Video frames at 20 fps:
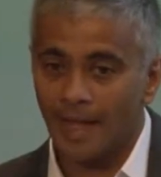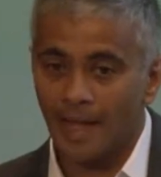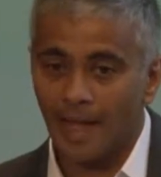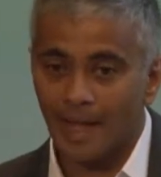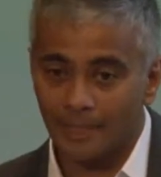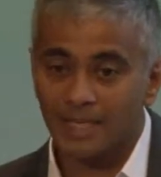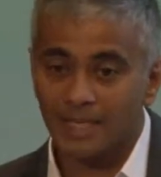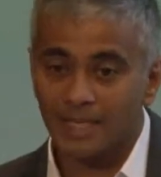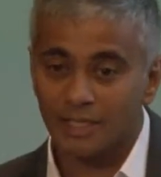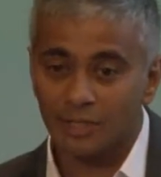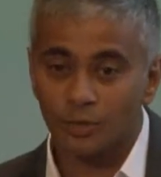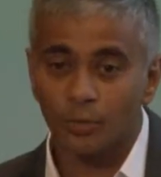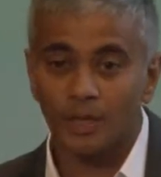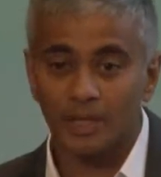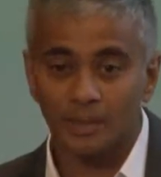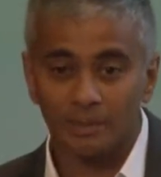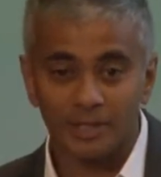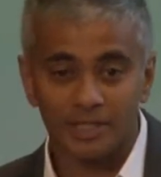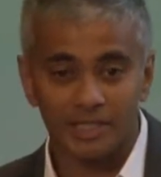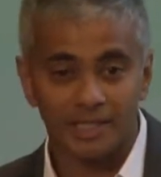And that's
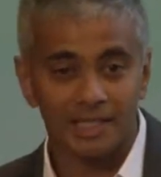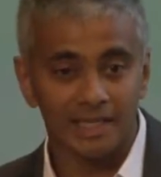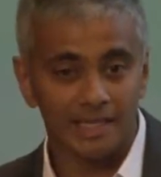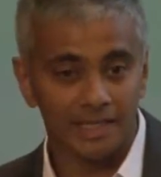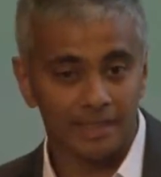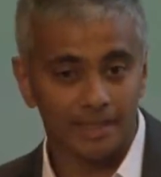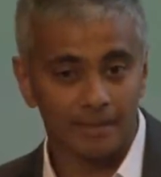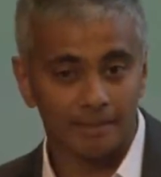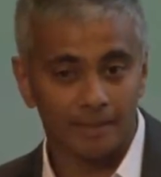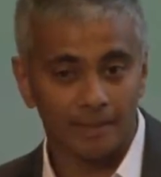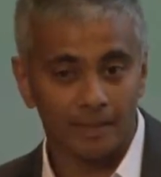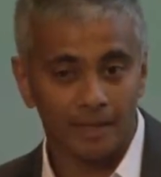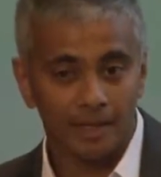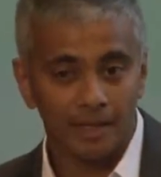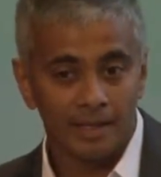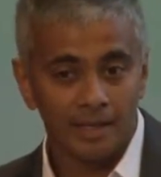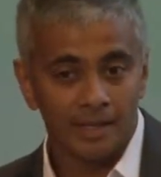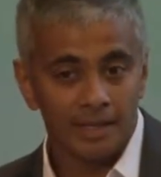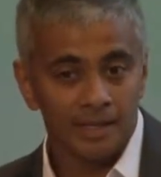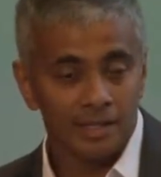quite misleading.
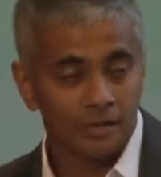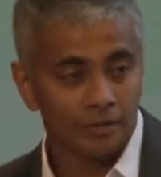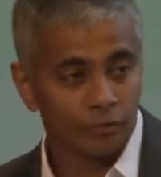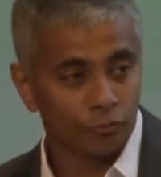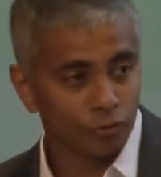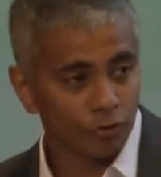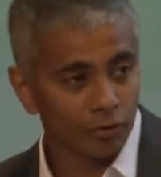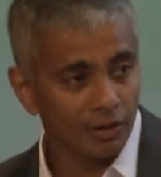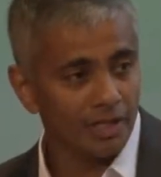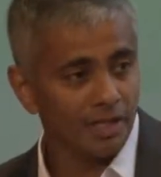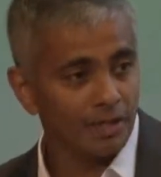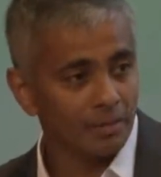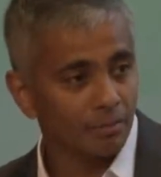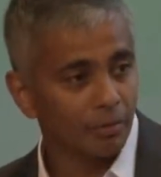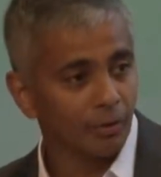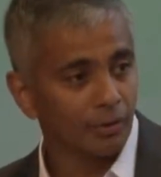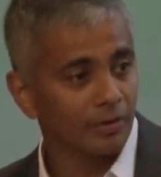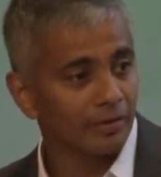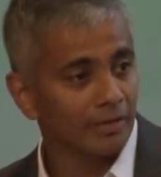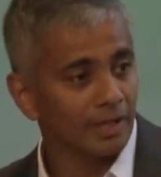So it's really
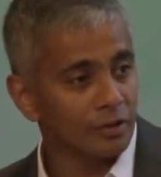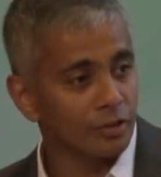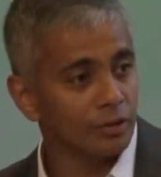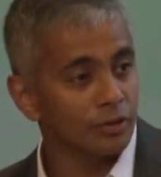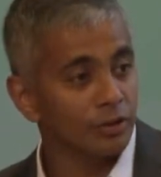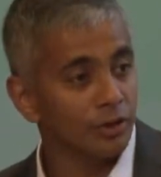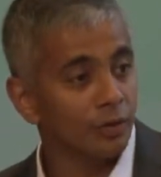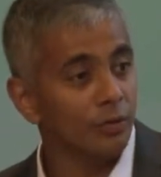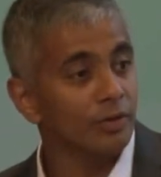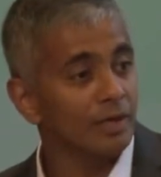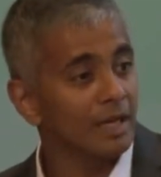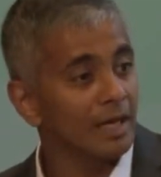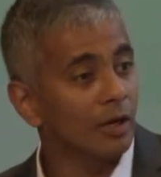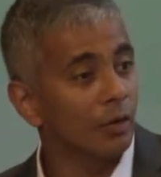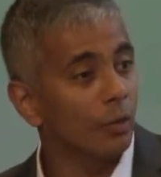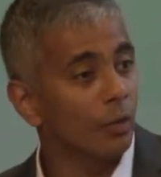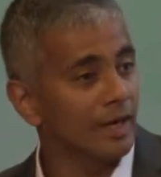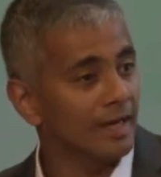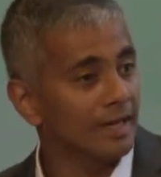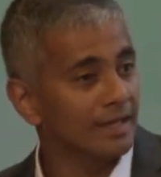important that you don't
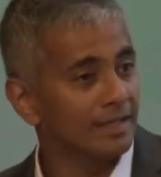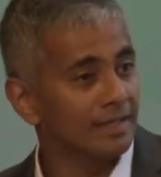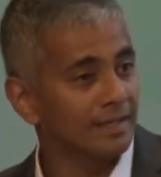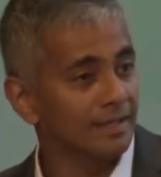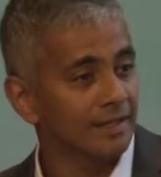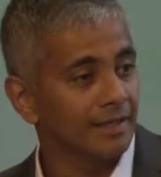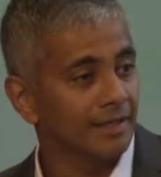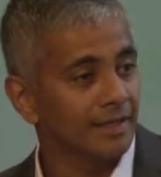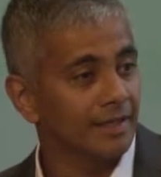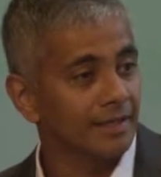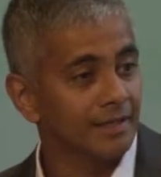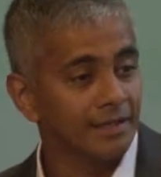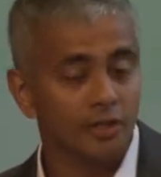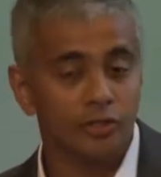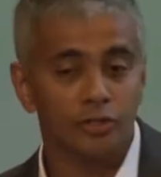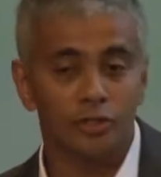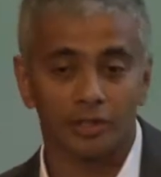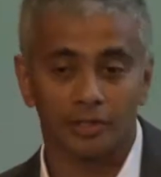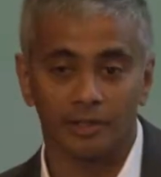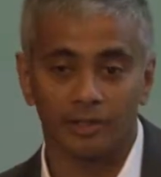equate
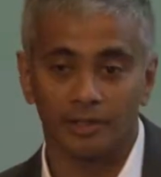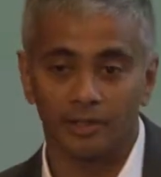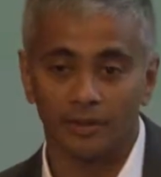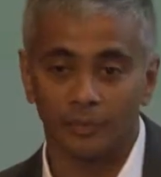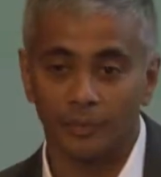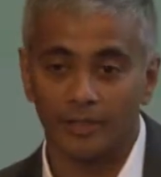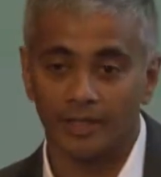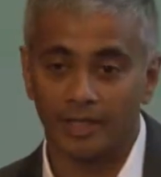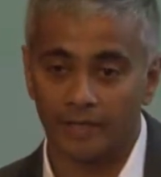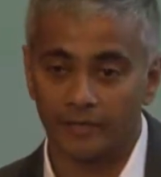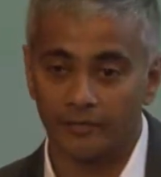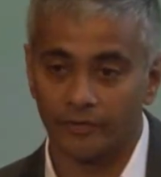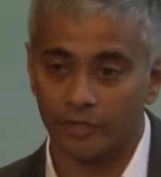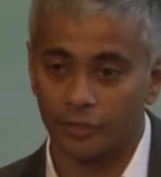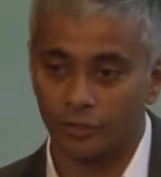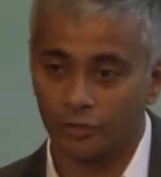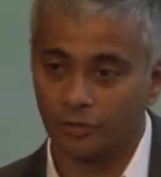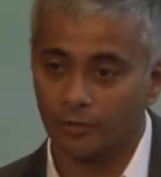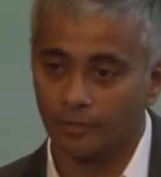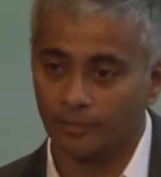digital with
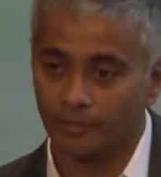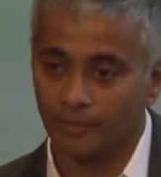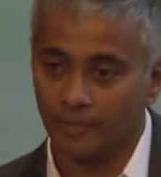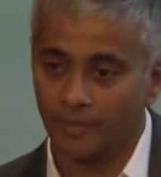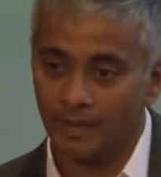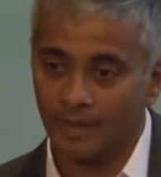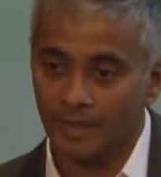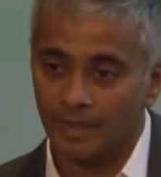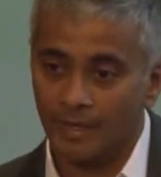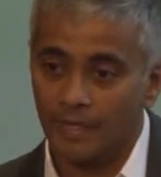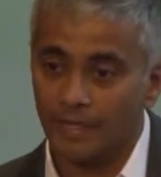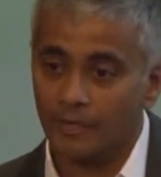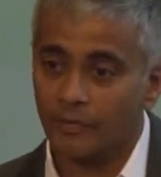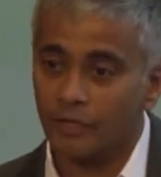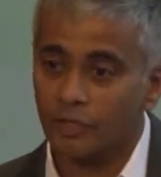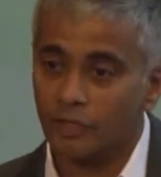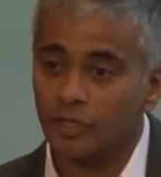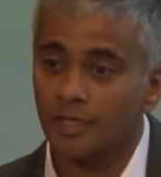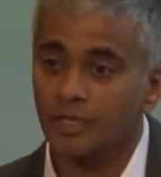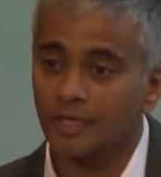innovation.
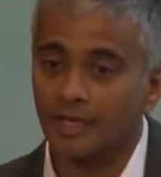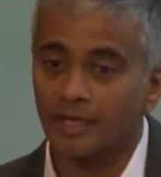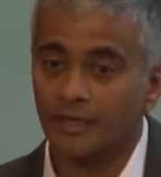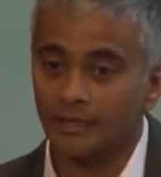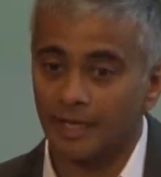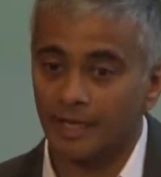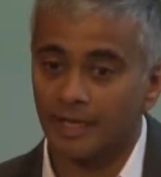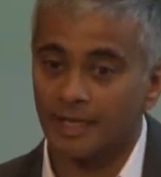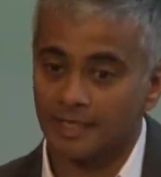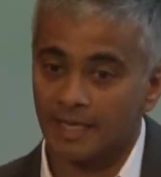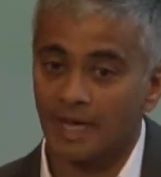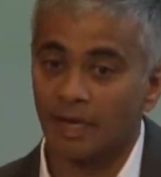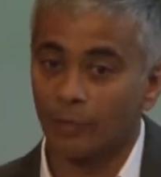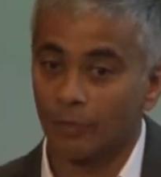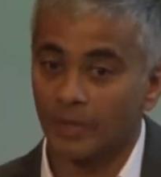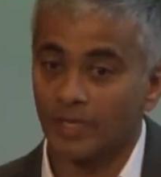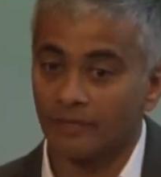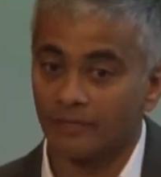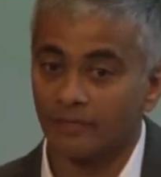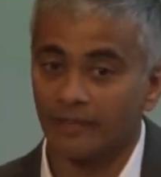Innovation, in our case, how
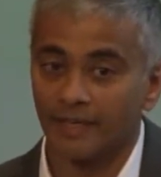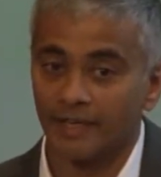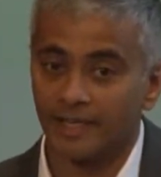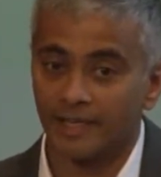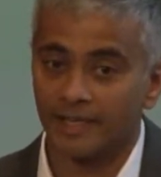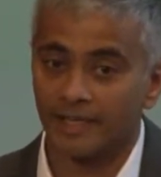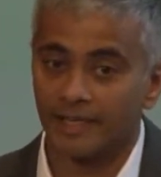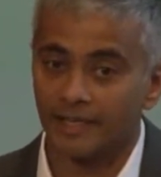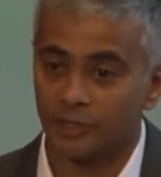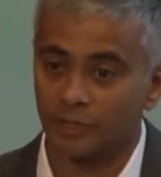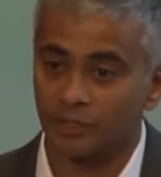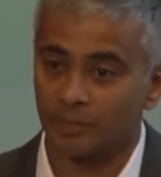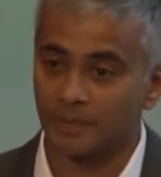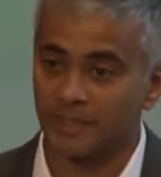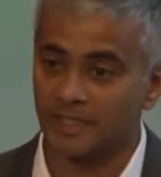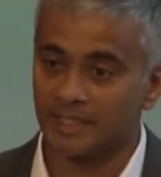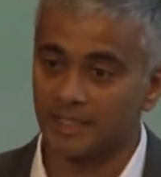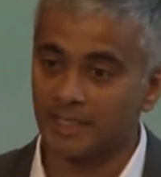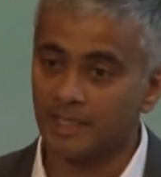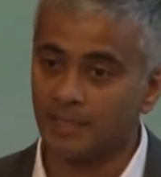we define it in
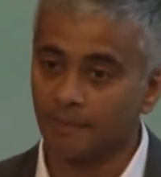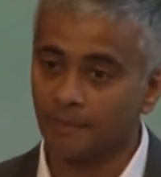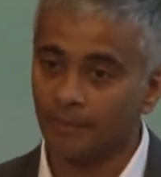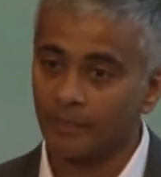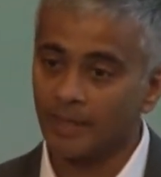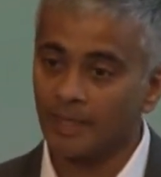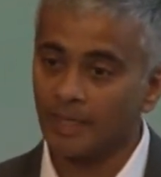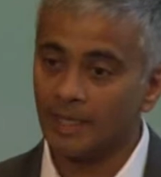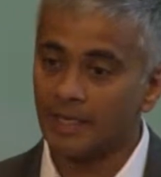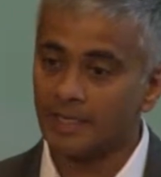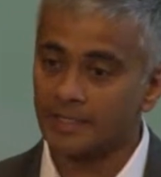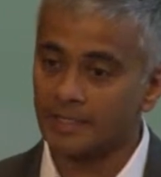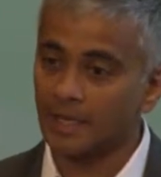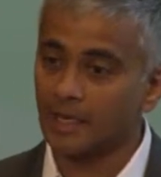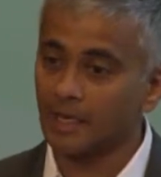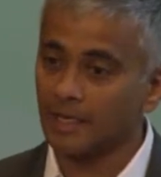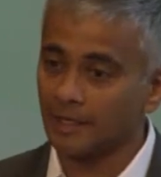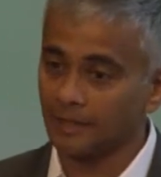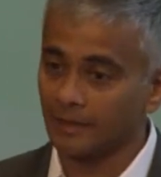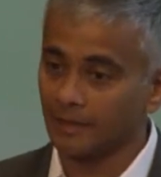HSBC, is
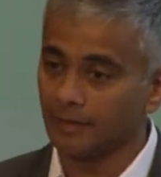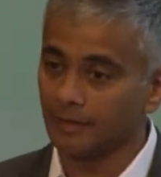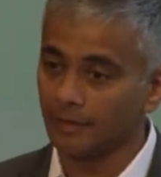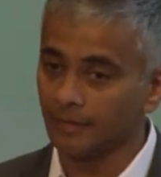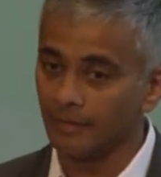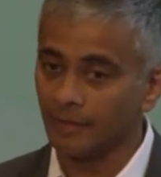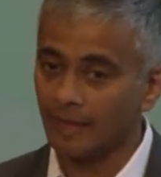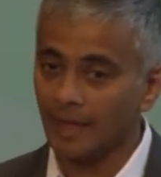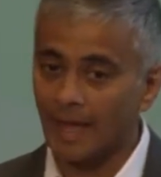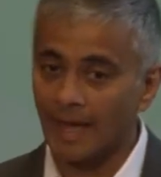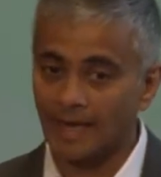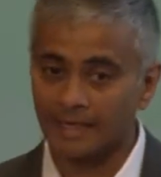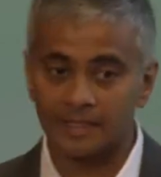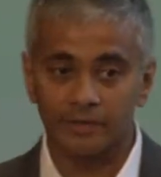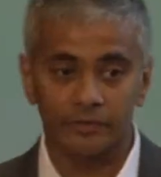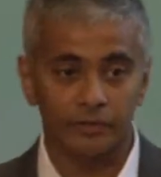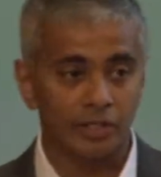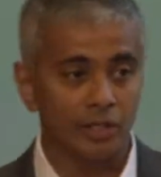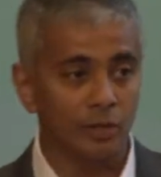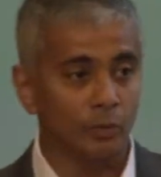either
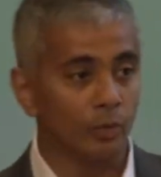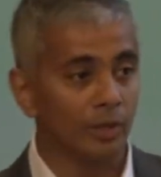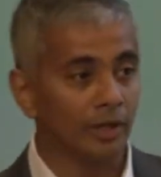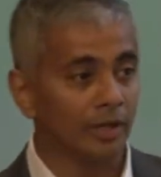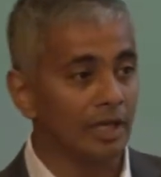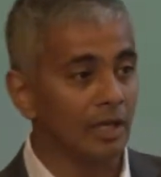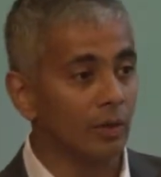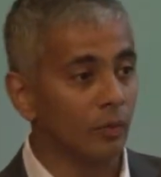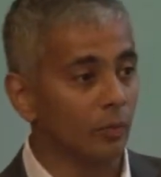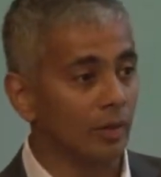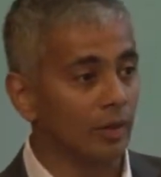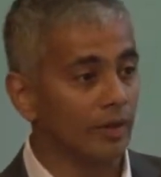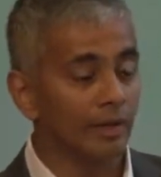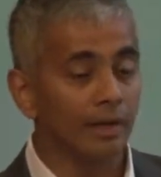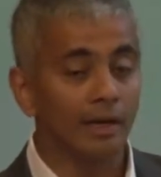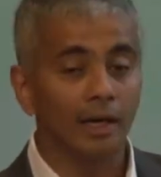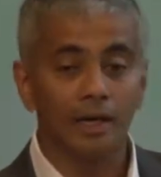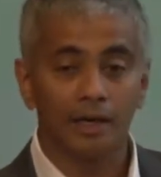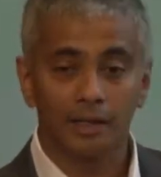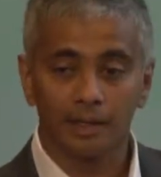activity working with
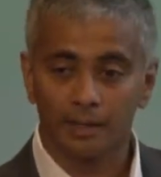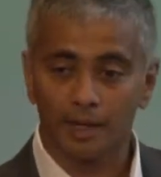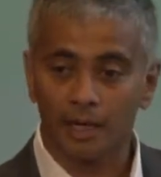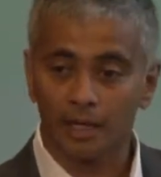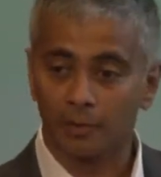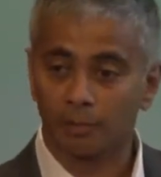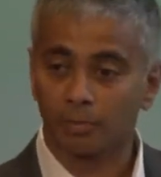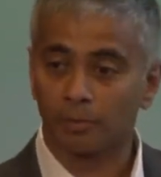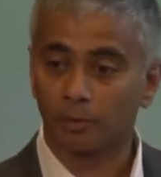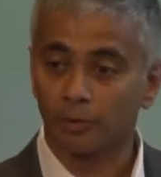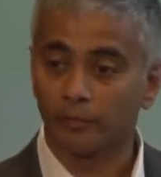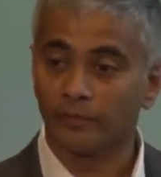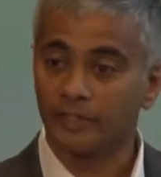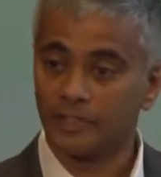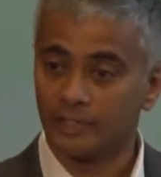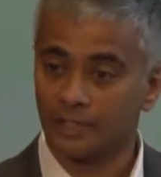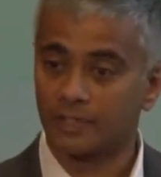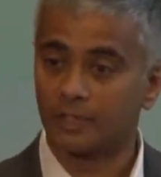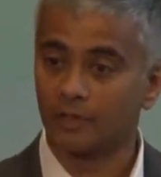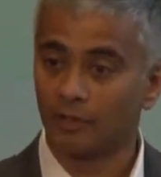unproven
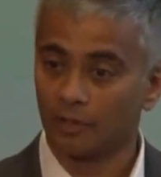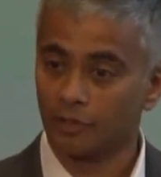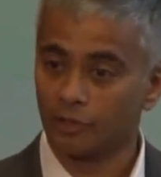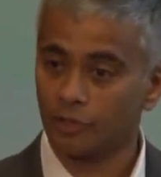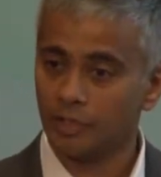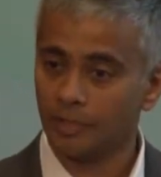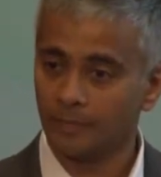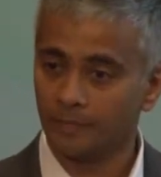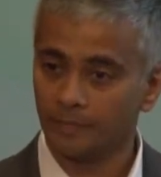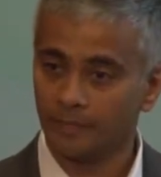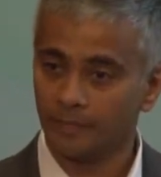technology,